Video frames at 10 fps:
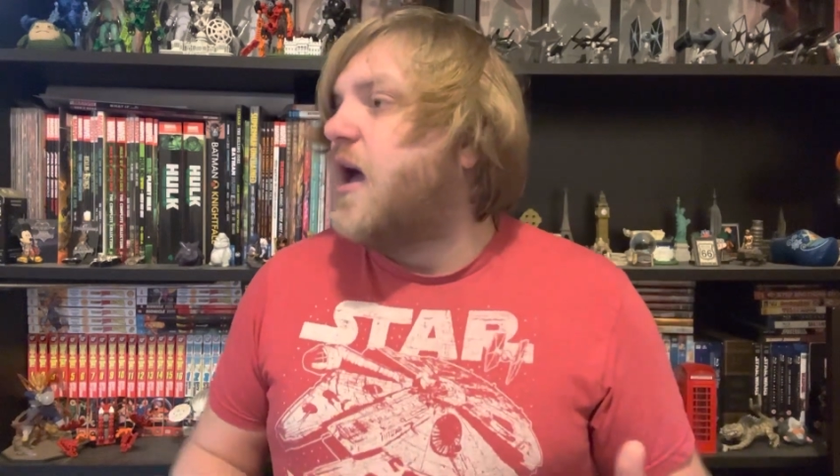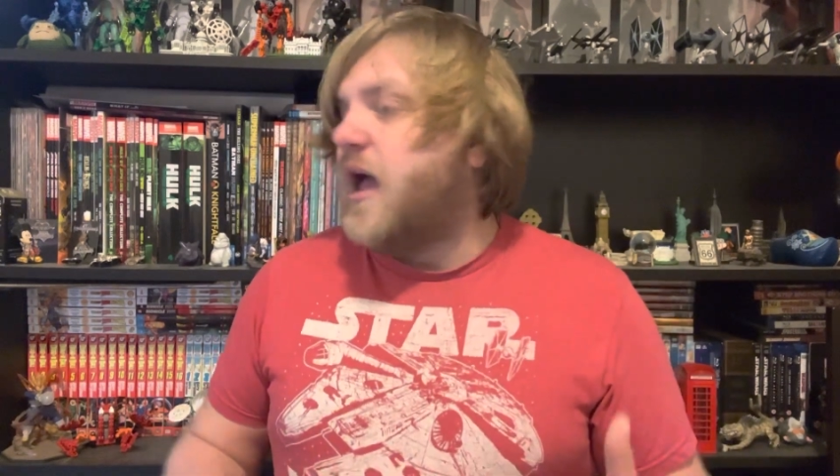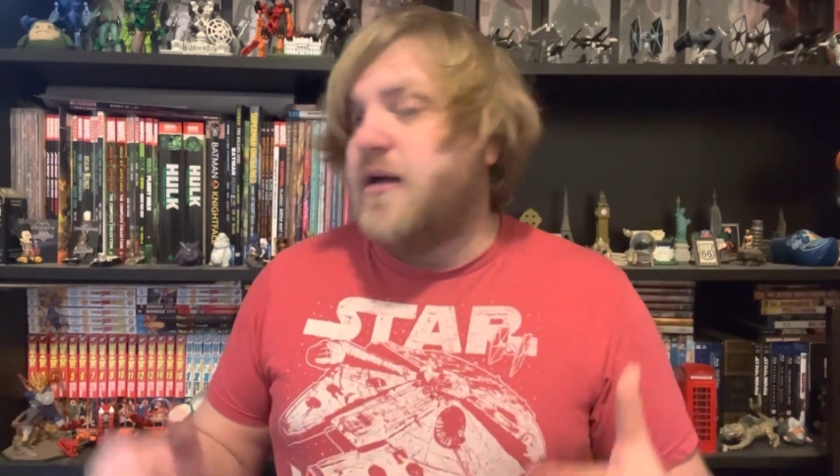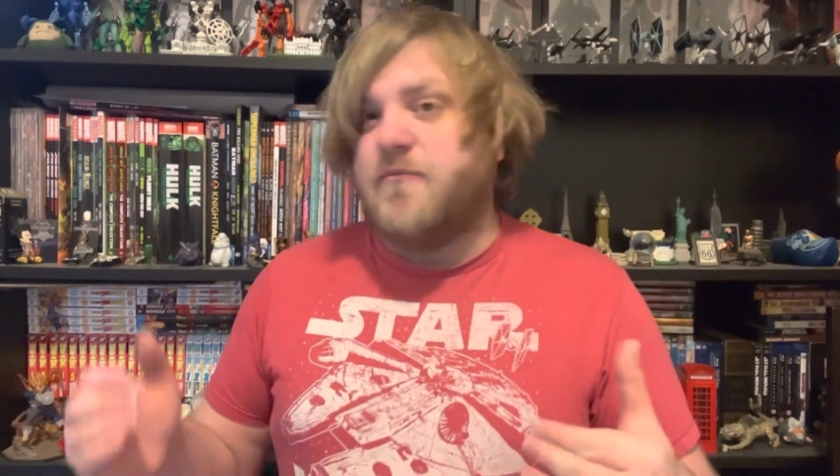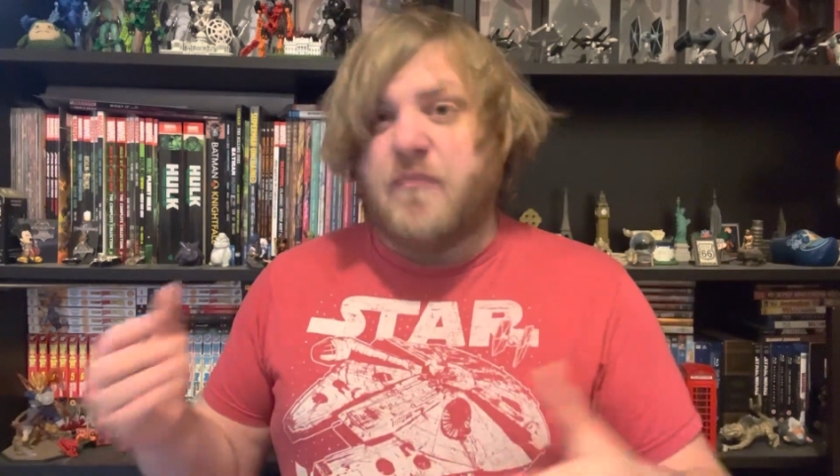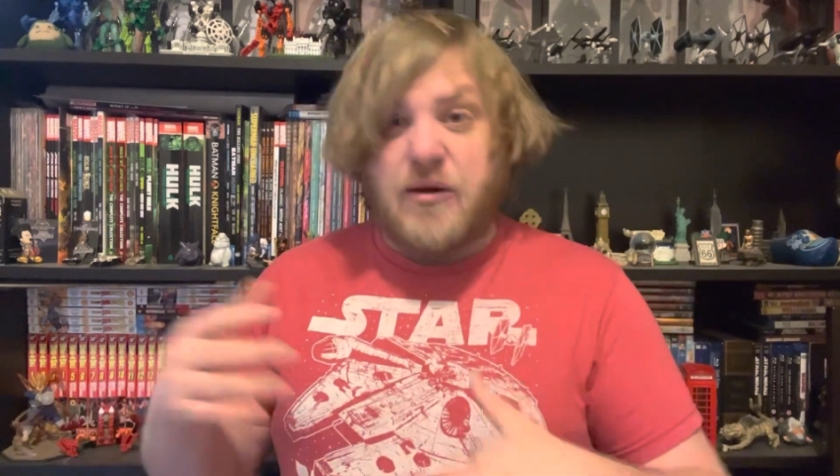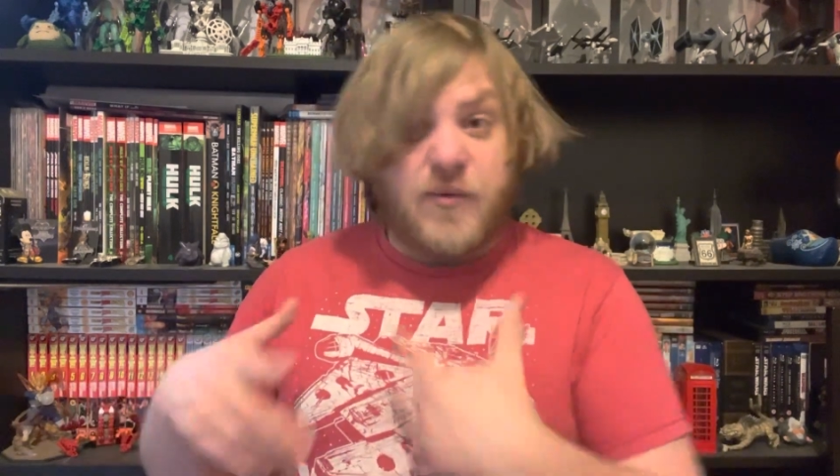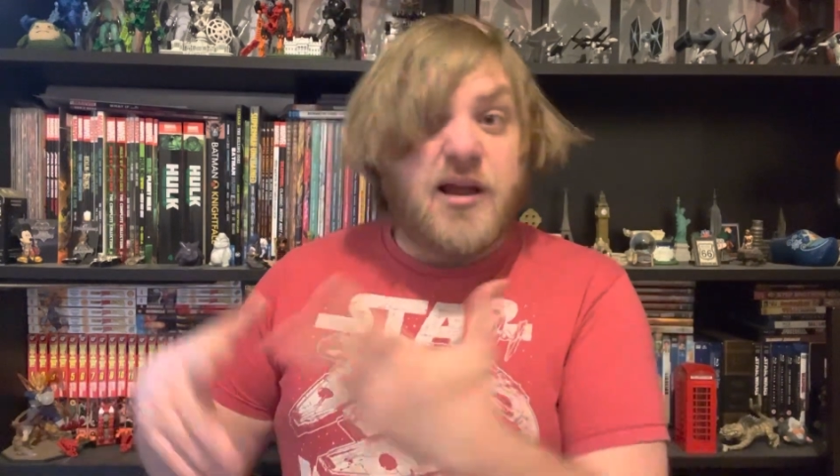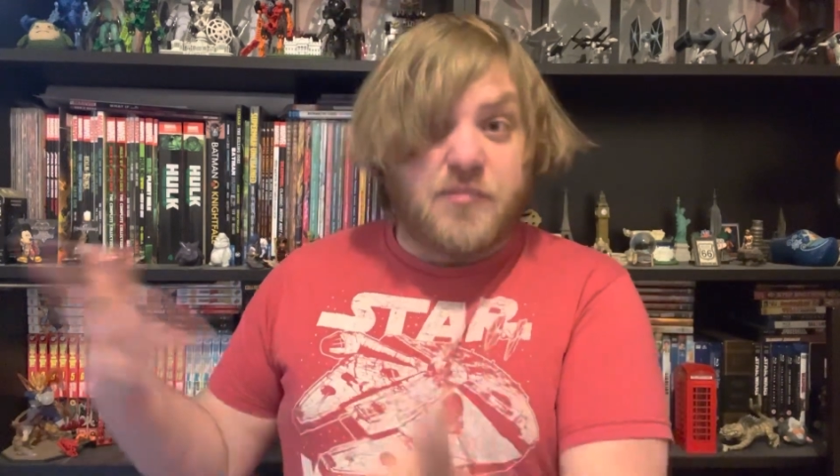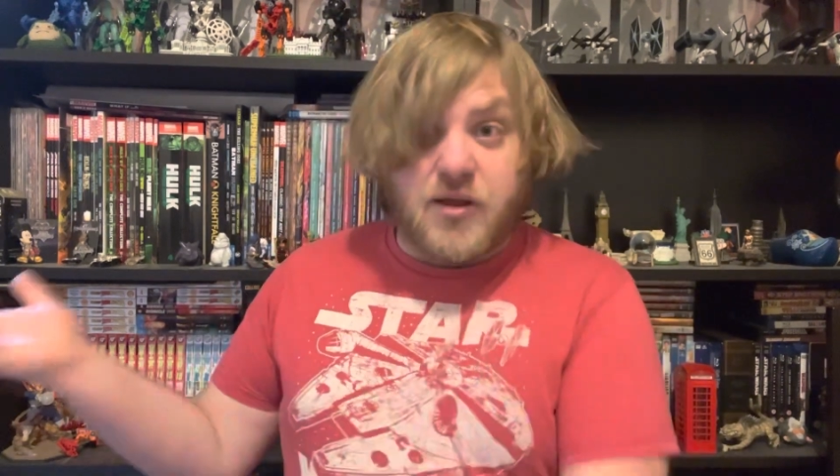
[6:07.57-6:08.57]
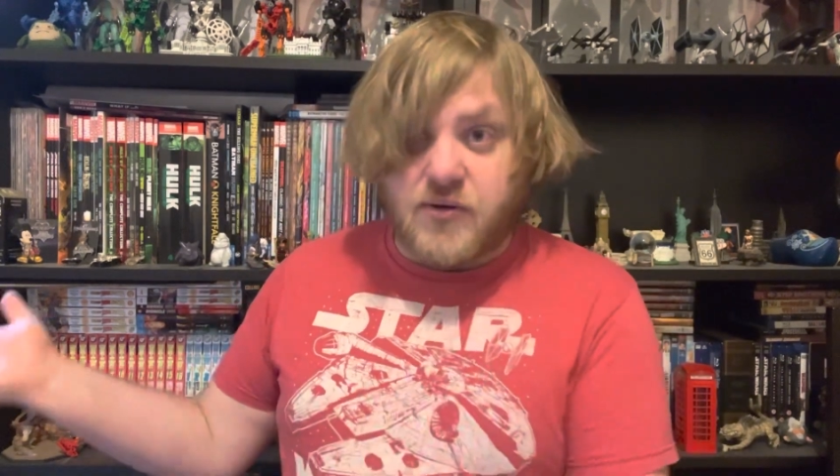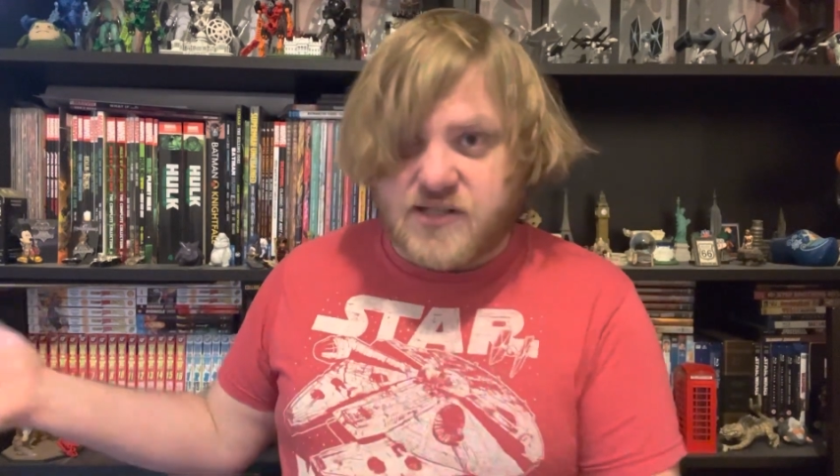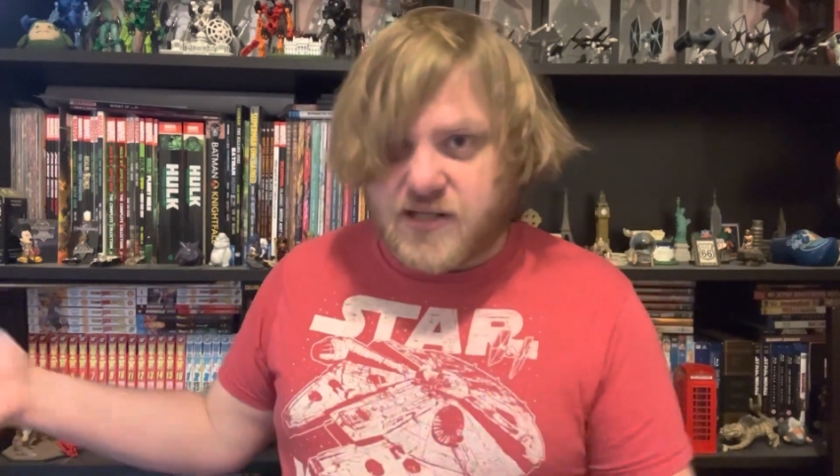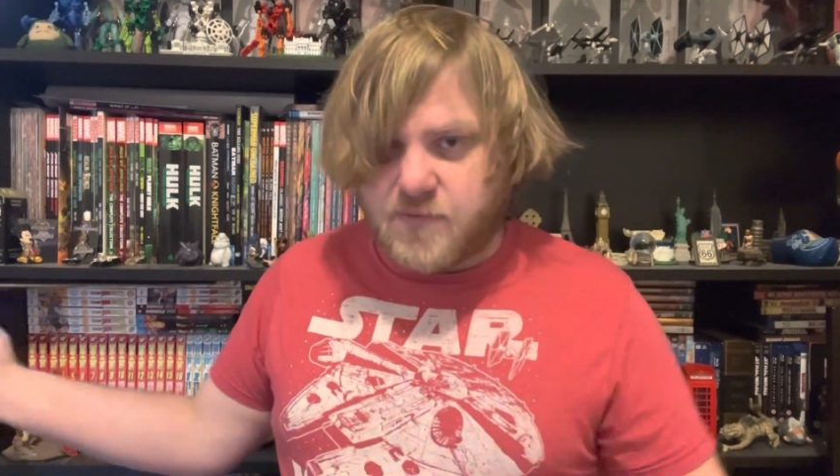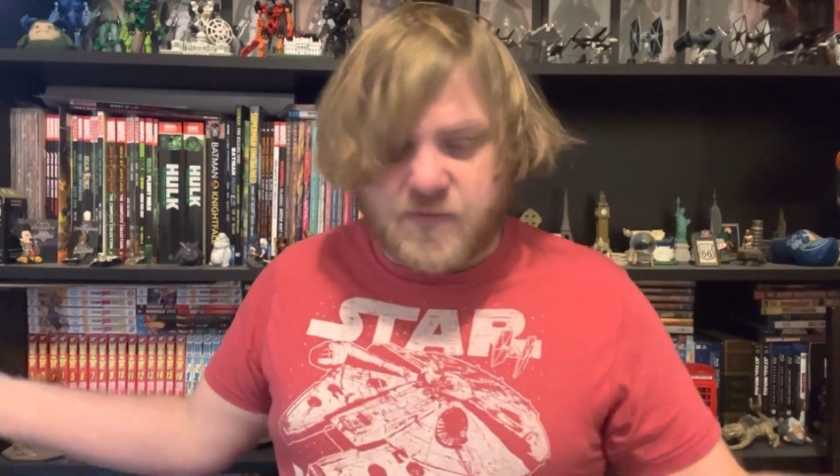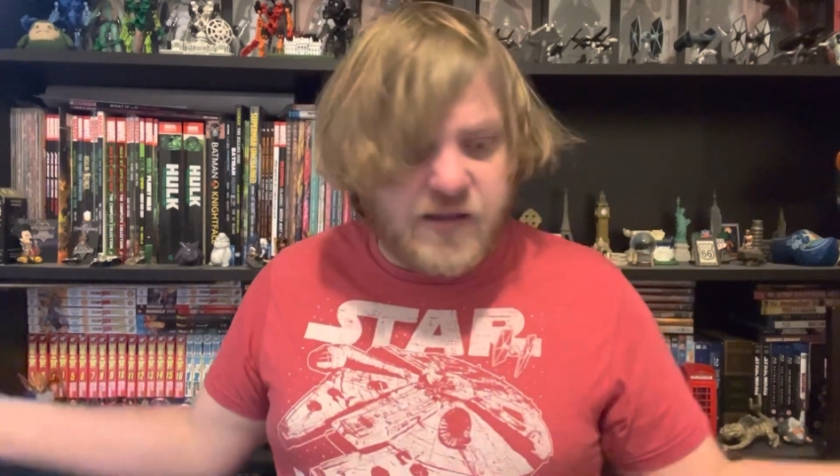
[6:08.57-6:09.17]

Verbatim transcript: And my reupload is up.